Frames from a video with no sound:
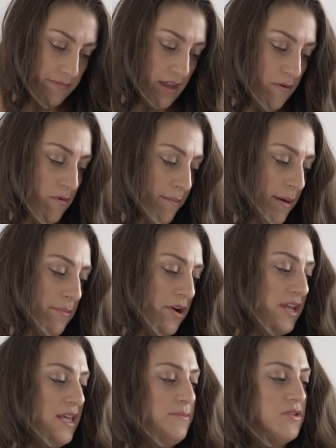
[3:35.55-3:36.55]
And remember,
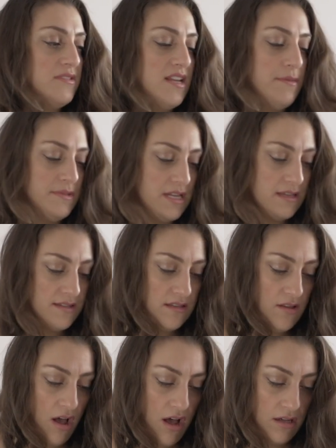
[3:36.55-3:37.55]
keep your stems nice
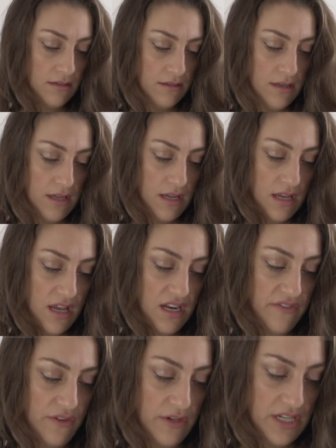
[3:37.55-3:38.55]
and long, and
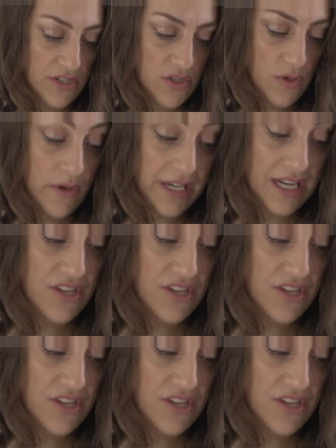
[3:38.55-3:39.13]
if you need to, you can